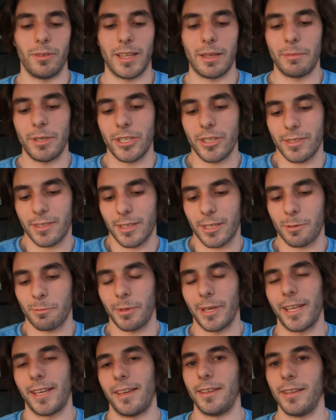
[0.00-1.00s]
let me just
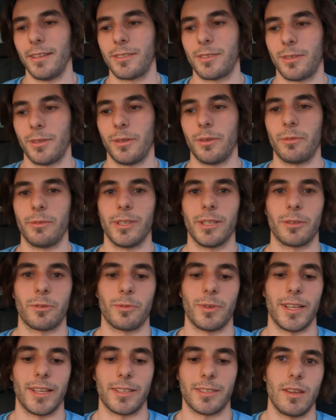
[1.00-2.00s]
explain heats to you real
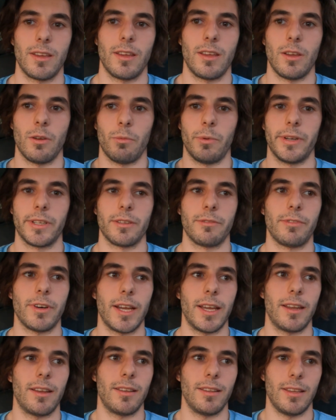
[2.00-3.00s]
quick. We're
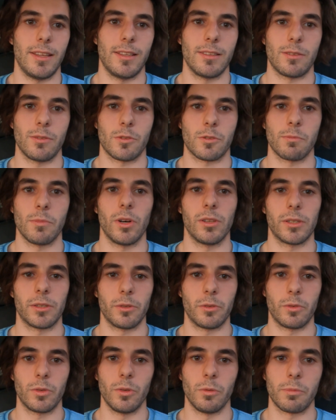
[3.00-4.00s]
divided into smaller
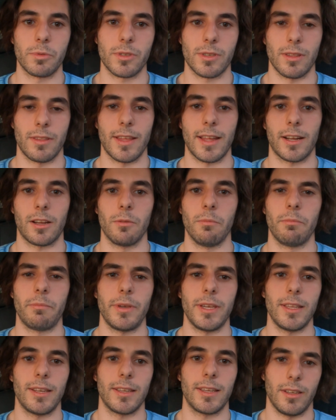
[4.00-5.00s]
groups that
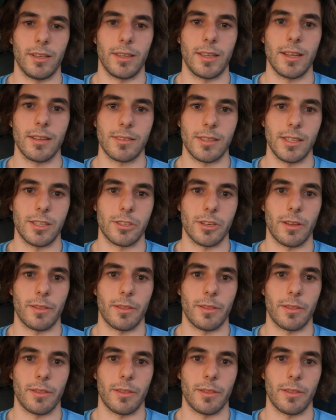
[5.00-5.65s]
compete against each